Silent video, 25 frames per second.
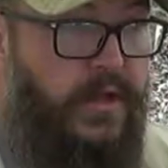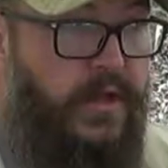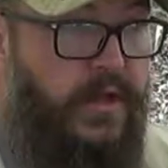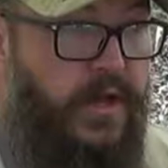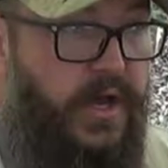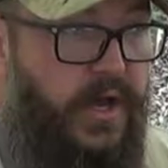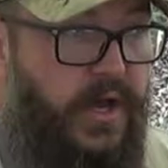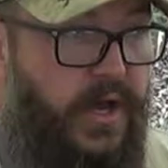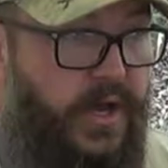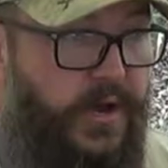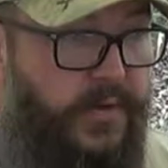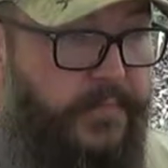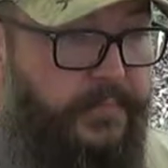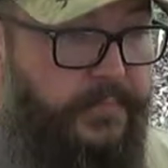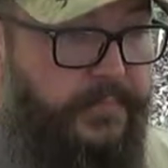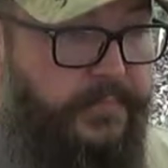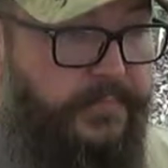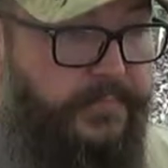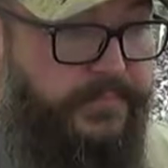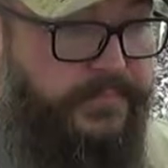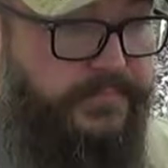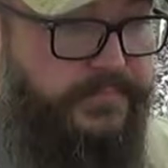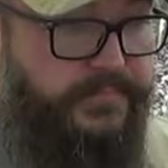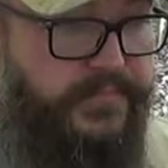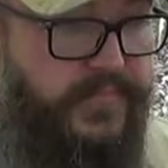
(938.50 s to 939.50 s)

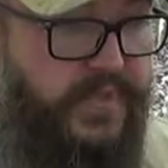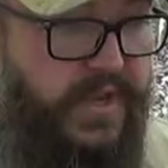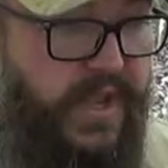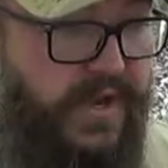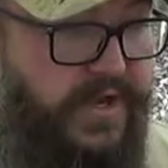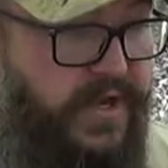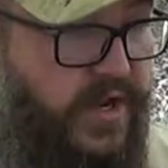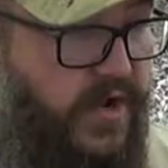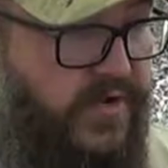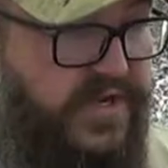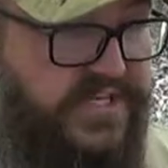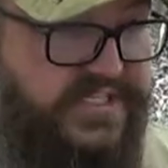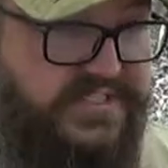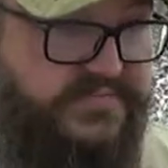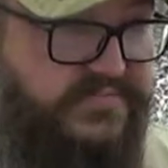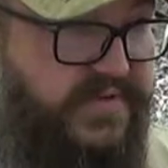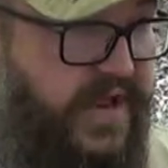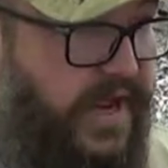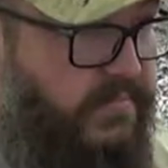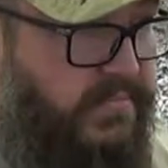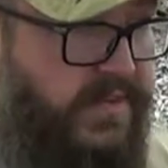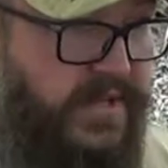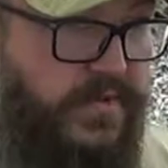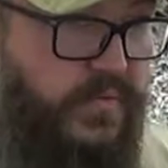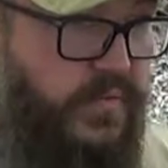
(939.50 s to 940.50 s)
I know his
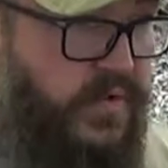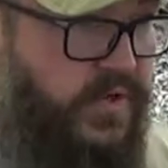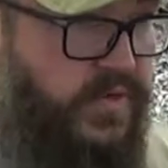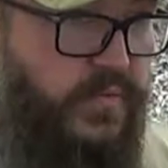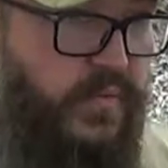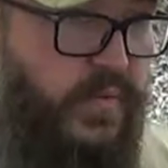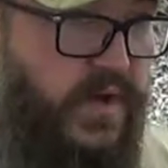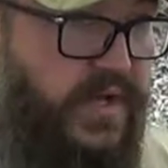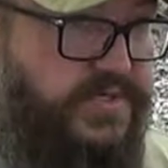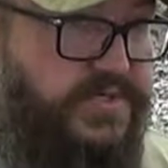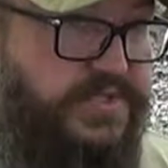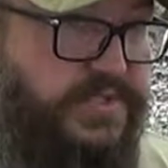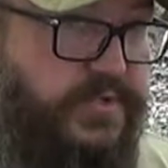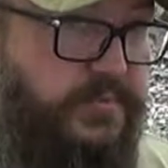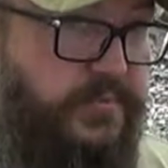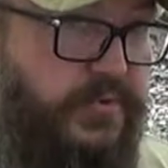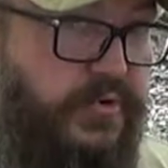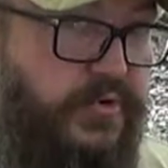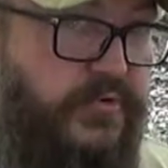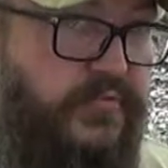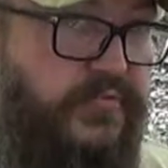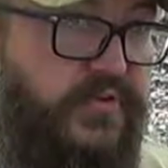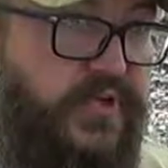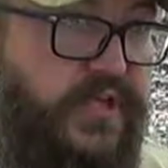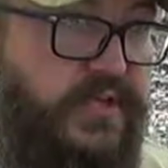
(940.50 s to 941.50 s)
family wouldn't watch the
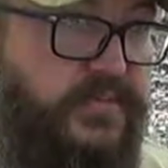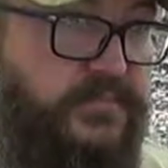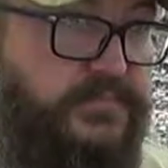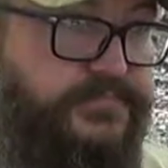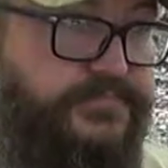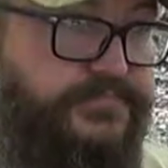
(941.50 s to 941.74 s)
movie.